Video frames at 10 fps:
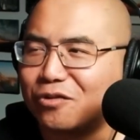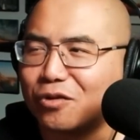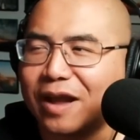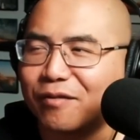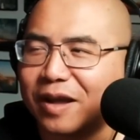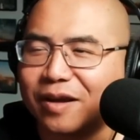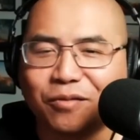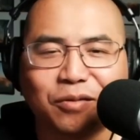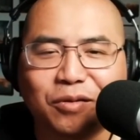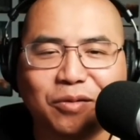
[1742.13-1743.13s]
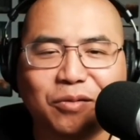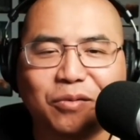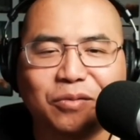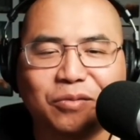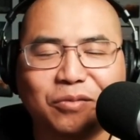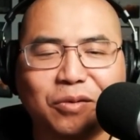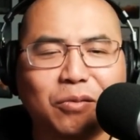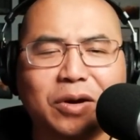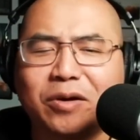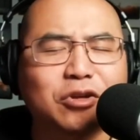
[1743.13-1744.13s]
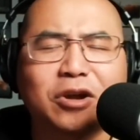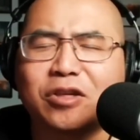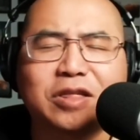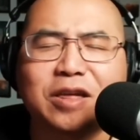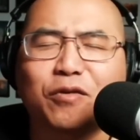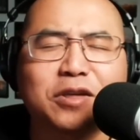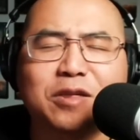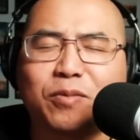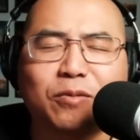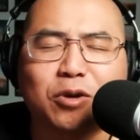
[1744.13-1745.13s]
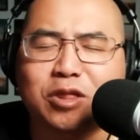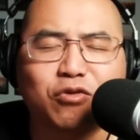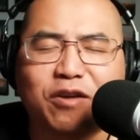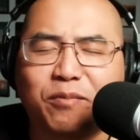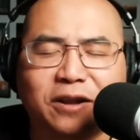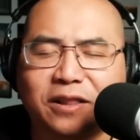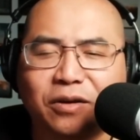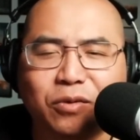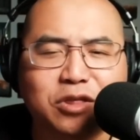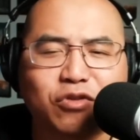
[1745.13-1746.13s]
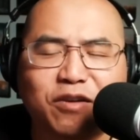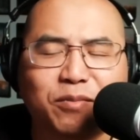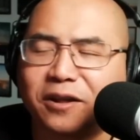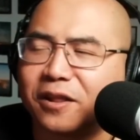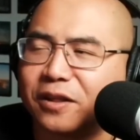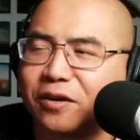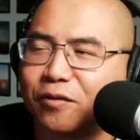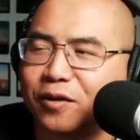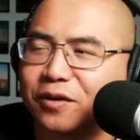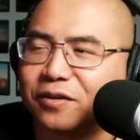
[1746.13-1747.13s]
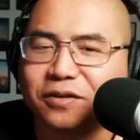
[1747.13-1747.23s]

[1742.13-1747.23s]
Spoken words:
don't know. The other thing that doesn't make any sense to me, Jeff, what's the Drive parallel? What's the Drive parallel that you're referring to?